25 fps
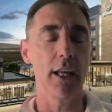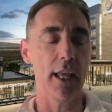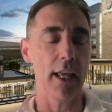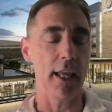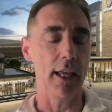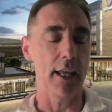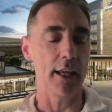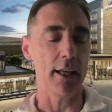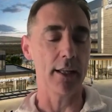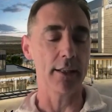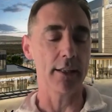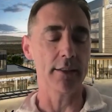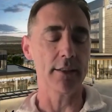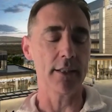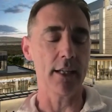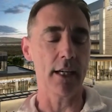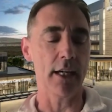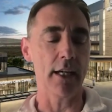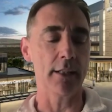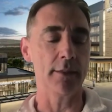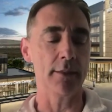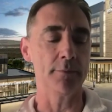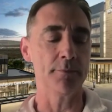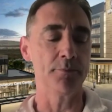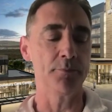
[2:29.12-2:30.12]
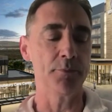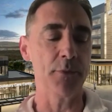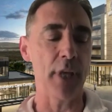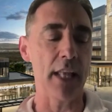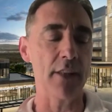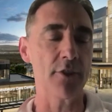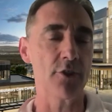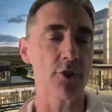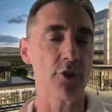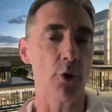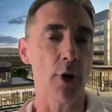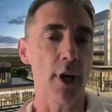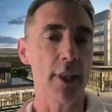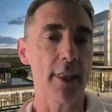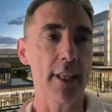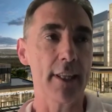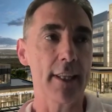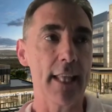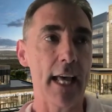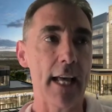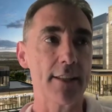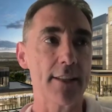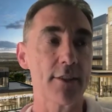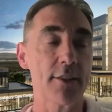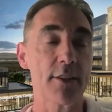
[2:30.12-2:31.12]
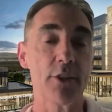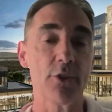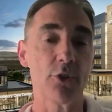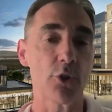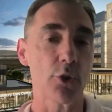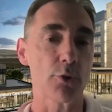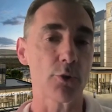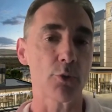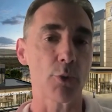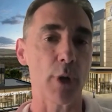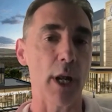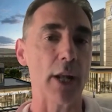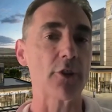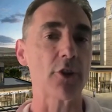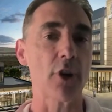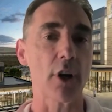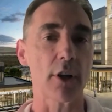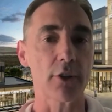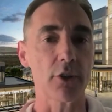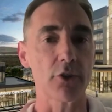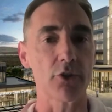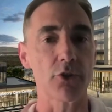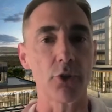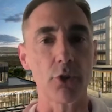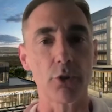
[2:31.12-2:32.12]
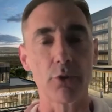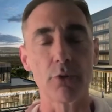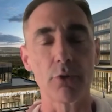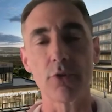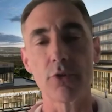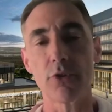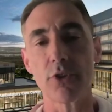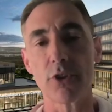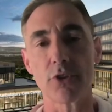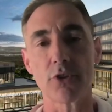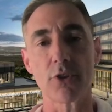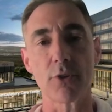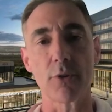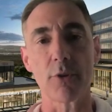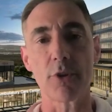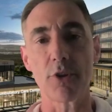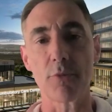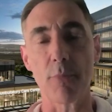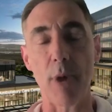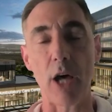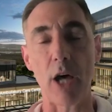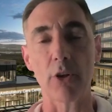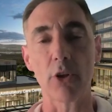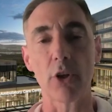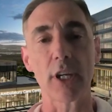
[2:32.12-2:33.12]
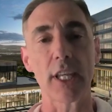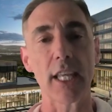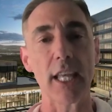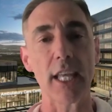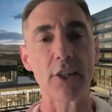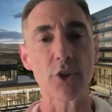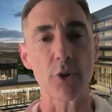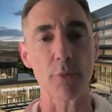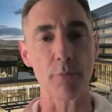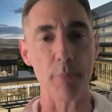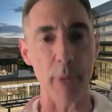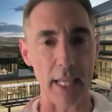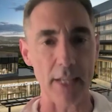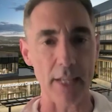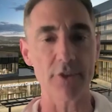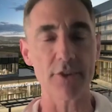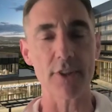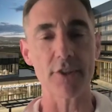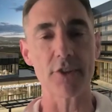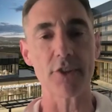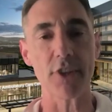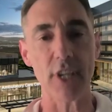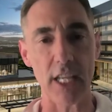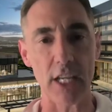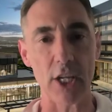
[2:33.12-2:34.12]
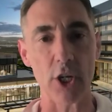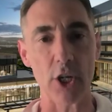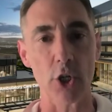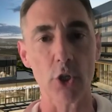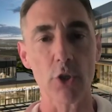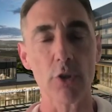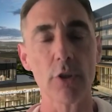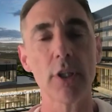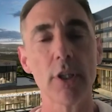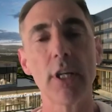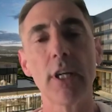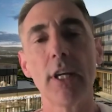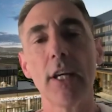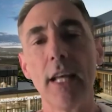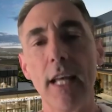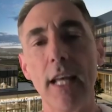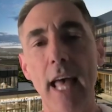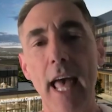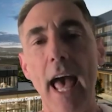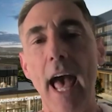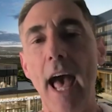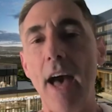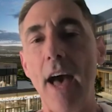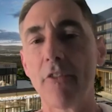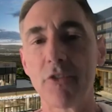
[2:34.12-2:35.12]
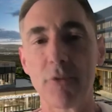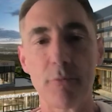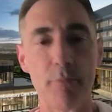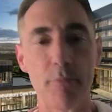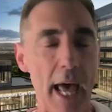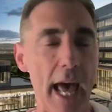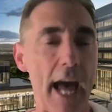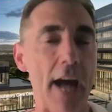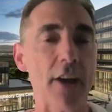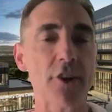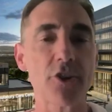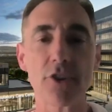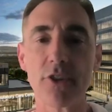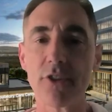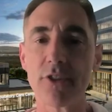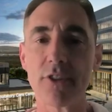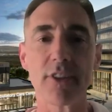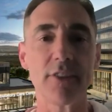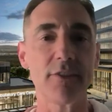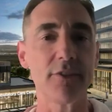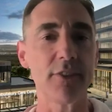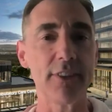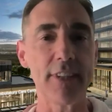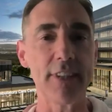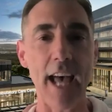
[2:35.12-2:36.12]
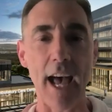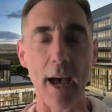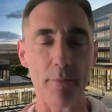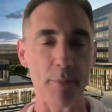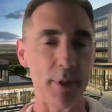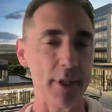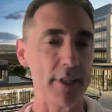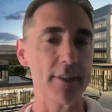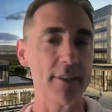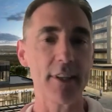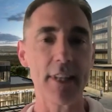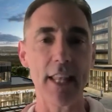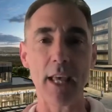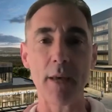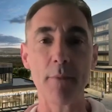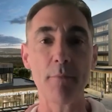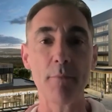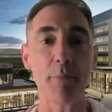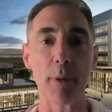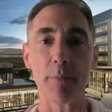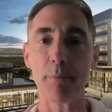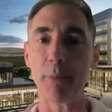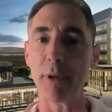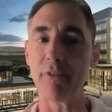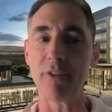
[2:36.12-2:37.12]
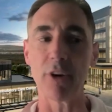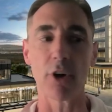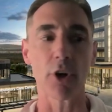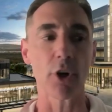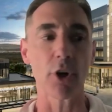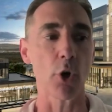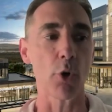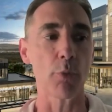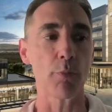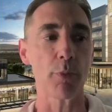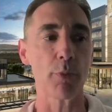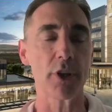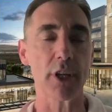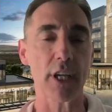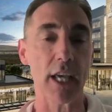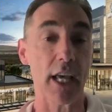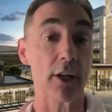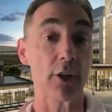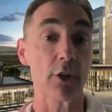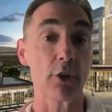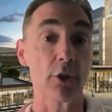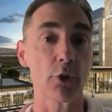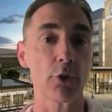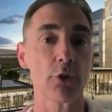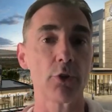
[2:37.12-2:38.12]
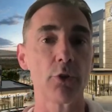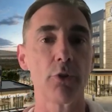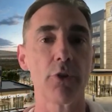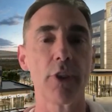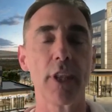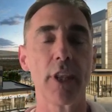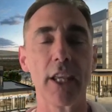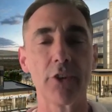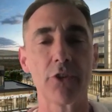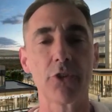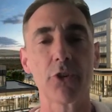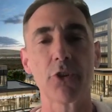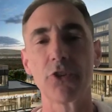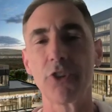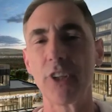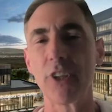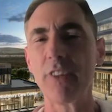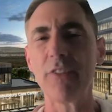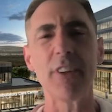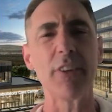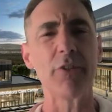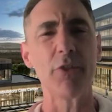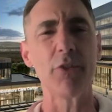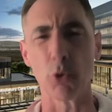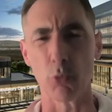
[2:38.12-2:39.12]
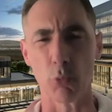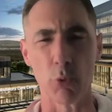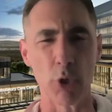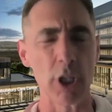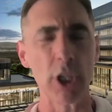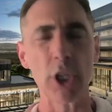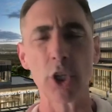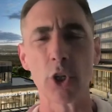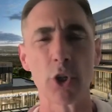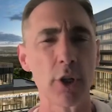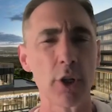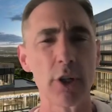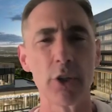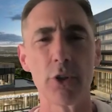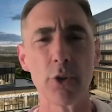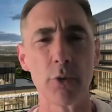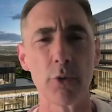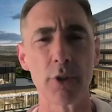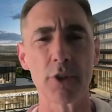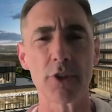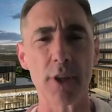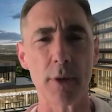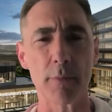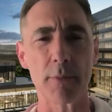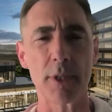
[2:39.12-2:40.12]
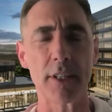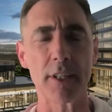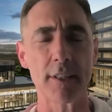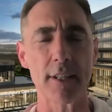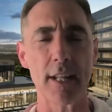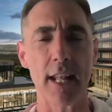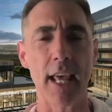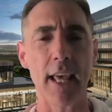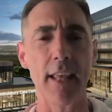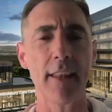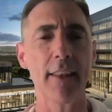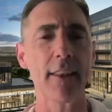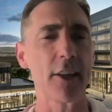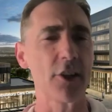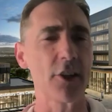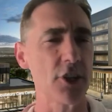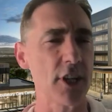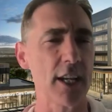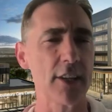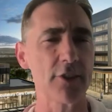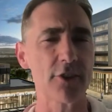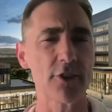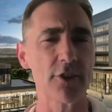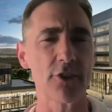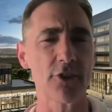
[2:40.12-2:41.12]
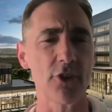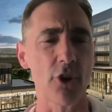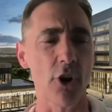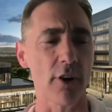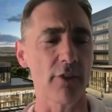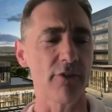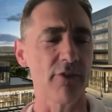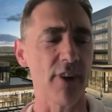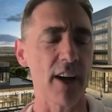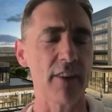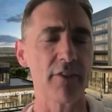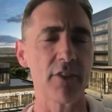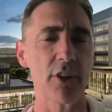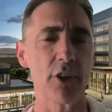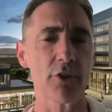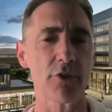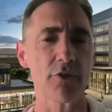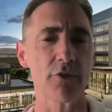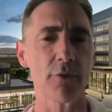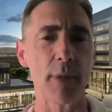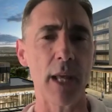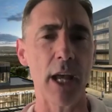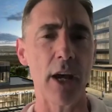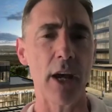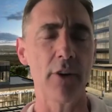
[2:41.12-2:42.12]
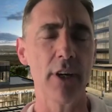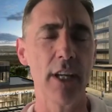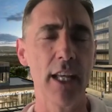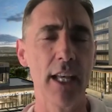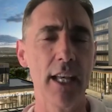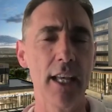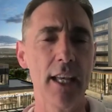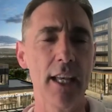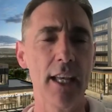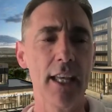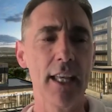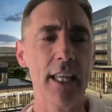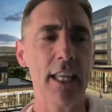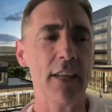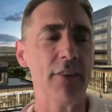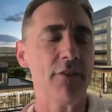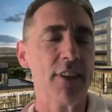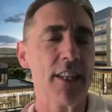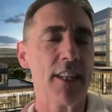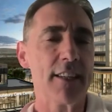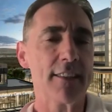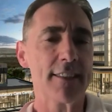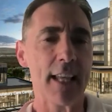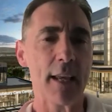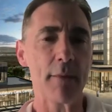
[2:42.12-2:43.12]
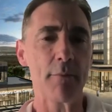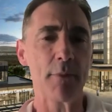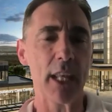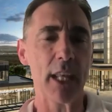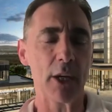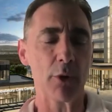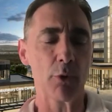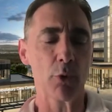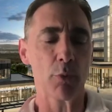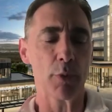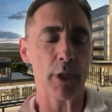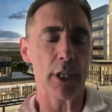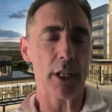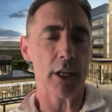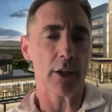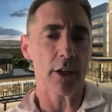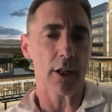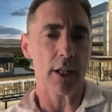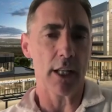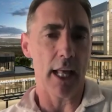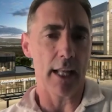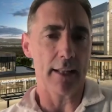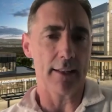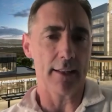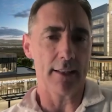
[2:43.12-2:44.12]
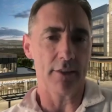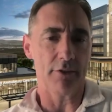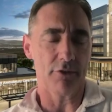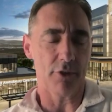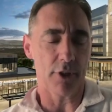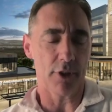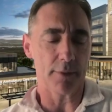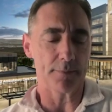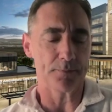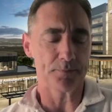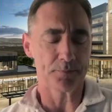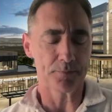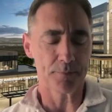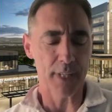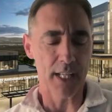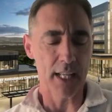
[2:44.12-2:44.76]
And so I think that's in terms when I talk to students, it's about look, get your basis here, have some passions and tap into them, but be very open to kind of learn new things. Because even if you're really good at doing something today, the chances are 5 years from now, even the same thing will be done a lot different.